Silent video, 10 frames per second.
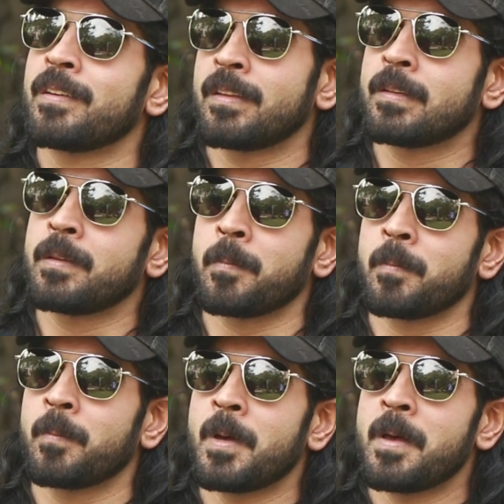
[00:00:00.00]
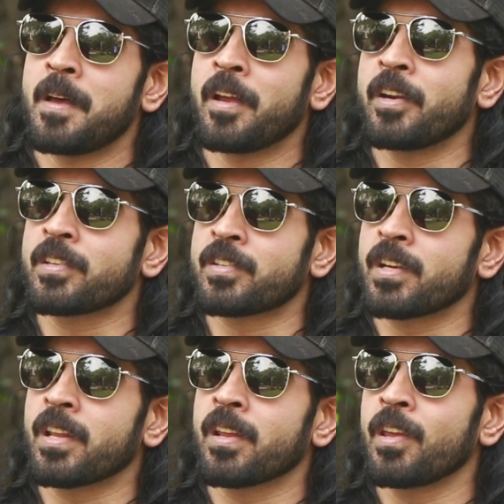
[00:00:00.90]
uh, the
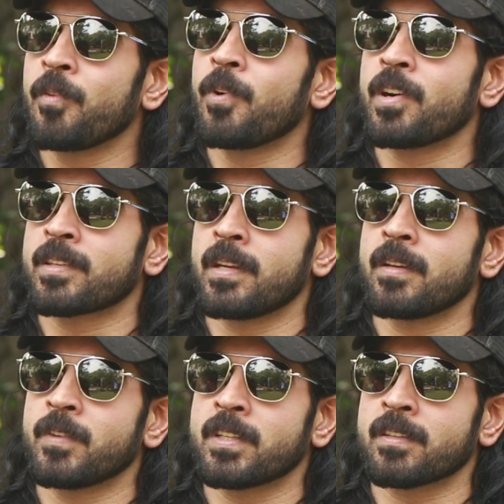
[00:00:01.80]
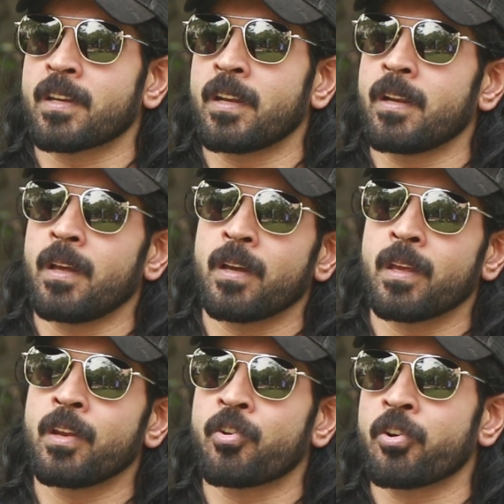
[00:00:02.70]
industry he works in, which is Kannada.
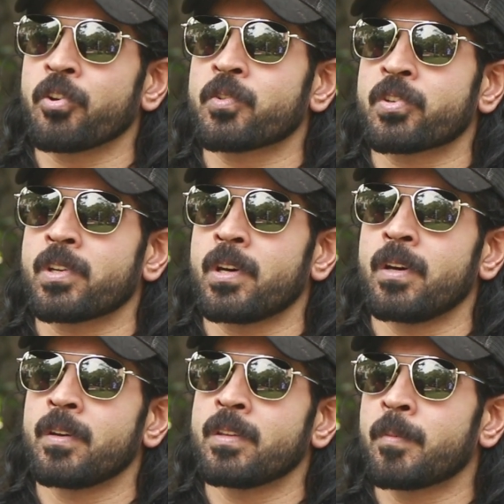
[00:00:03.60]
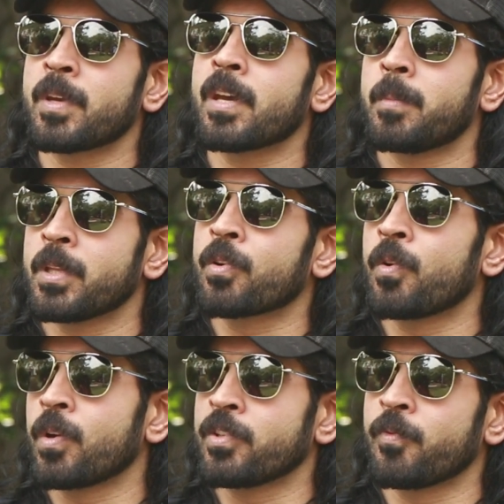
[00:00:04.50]
He introduced uh, Deepika
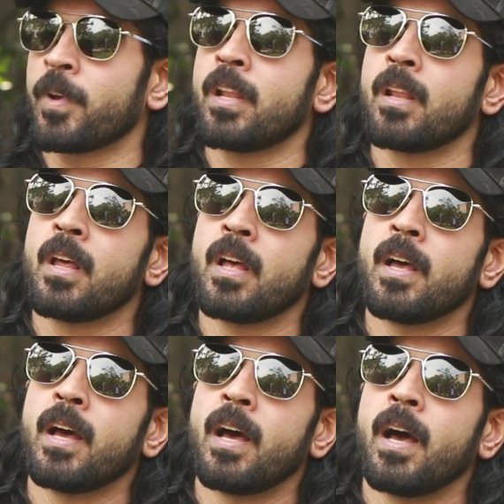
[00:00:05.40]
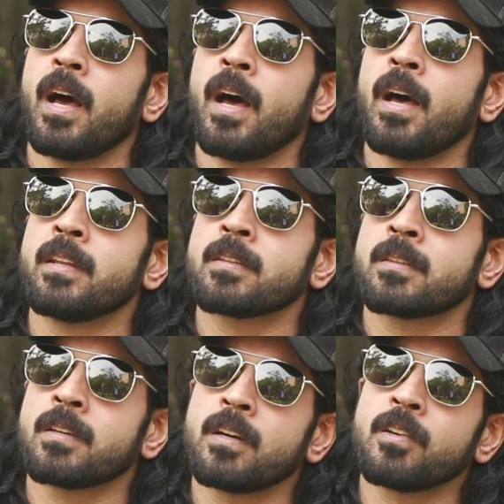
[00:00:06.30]
Padukone as well. And the
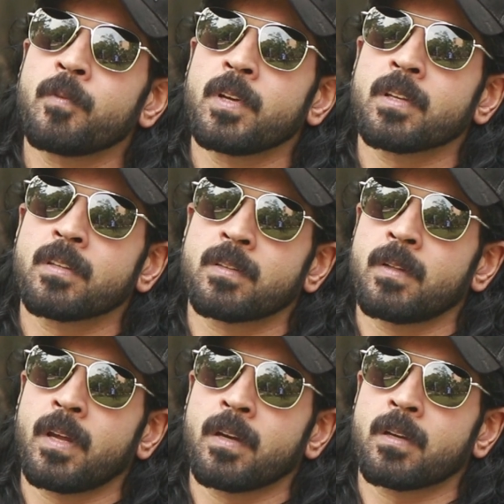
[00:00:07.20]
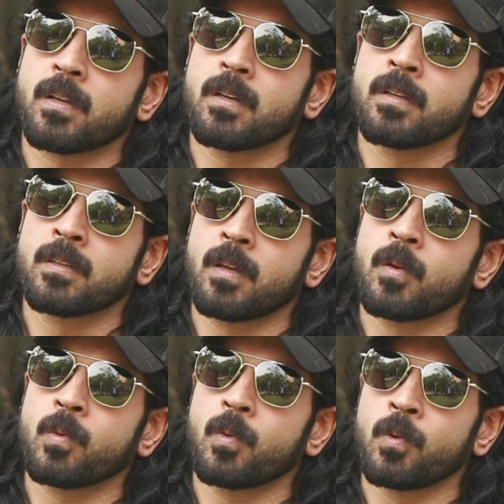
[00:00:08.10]
third one is that is
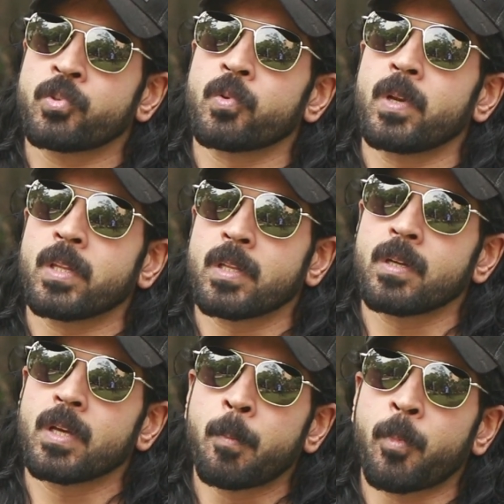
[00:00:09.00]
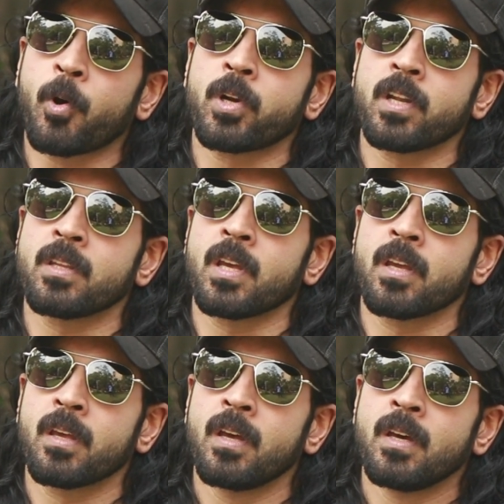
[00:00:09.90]
an, also another important thing.